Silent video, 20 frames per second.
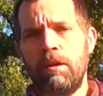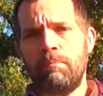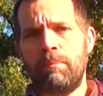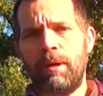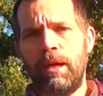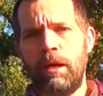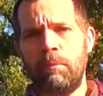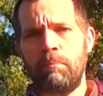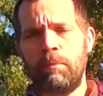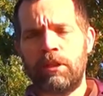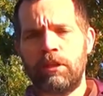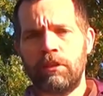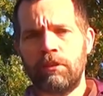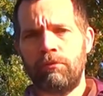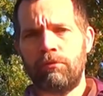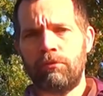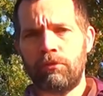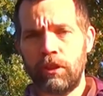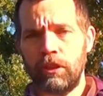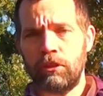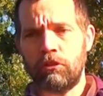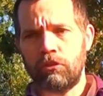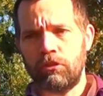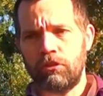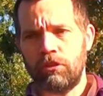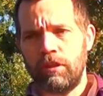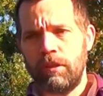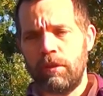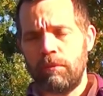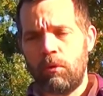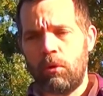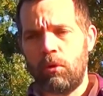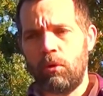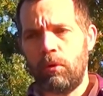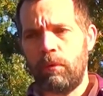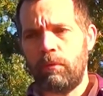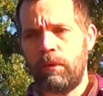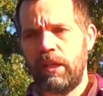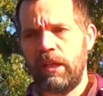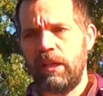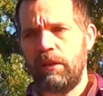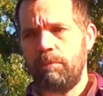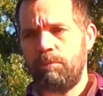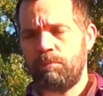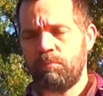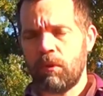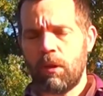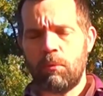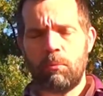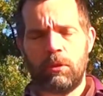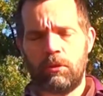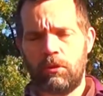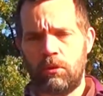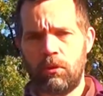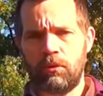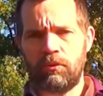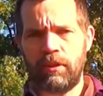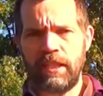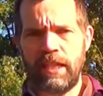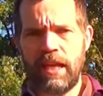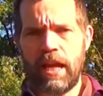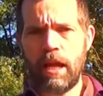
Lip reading: My American friends were already